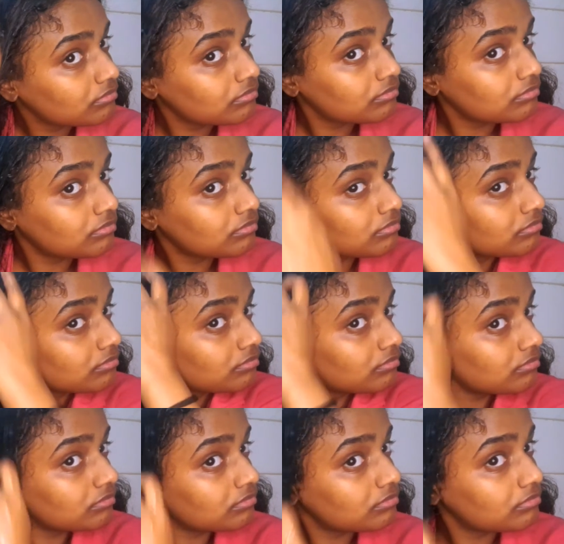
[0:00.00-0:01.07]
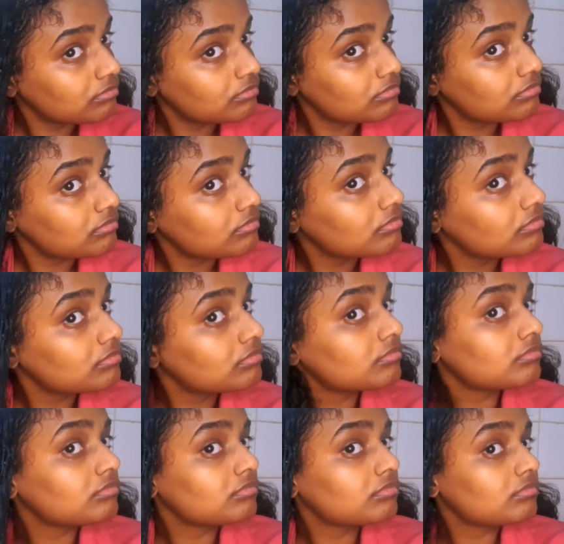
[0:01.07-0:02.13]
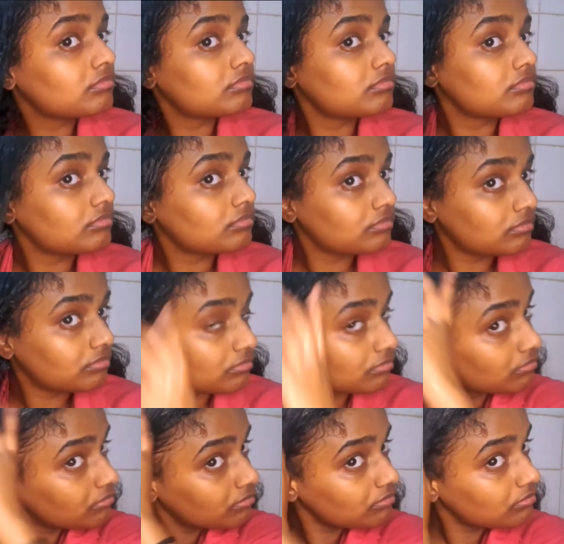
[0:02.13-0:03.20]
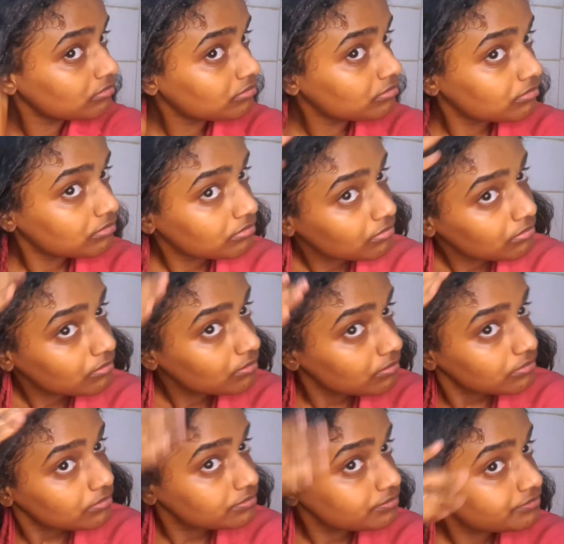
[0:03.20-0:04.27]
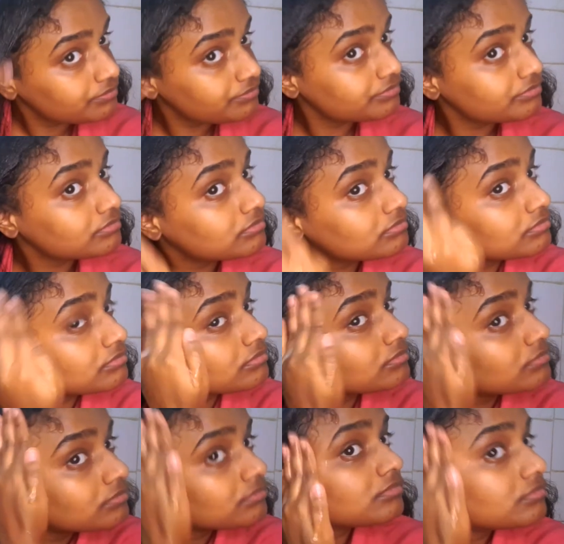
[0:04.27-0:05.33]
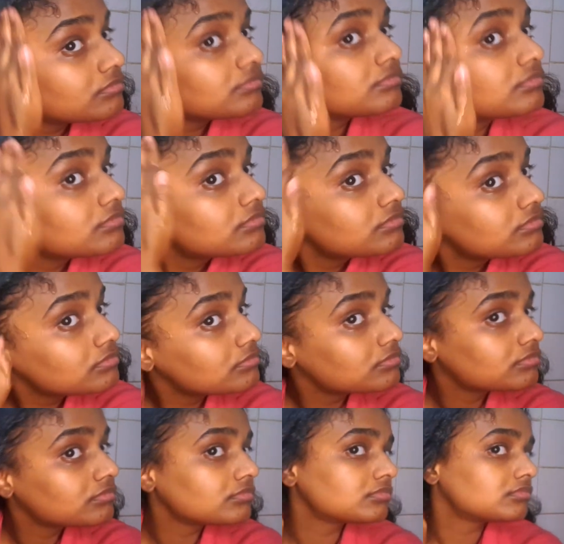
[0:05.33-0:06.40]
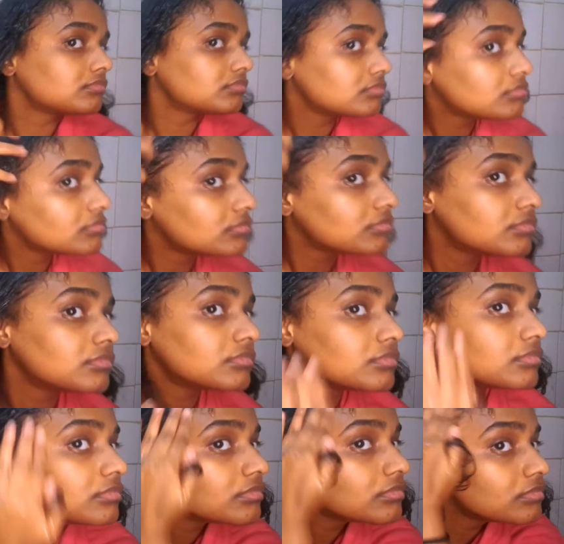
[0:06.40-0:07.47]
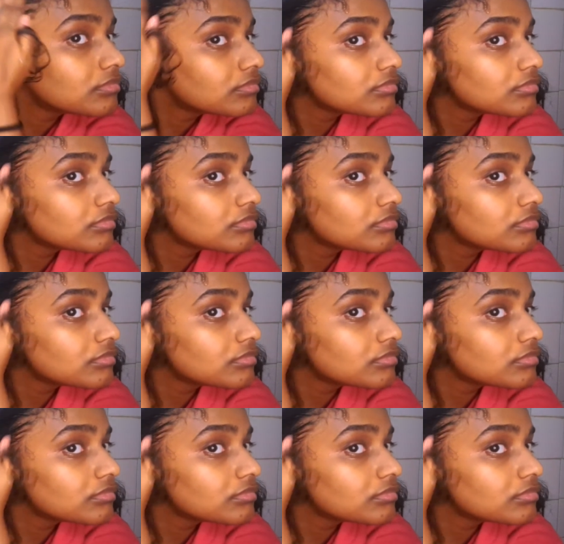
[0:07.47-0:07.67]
Nothing is said.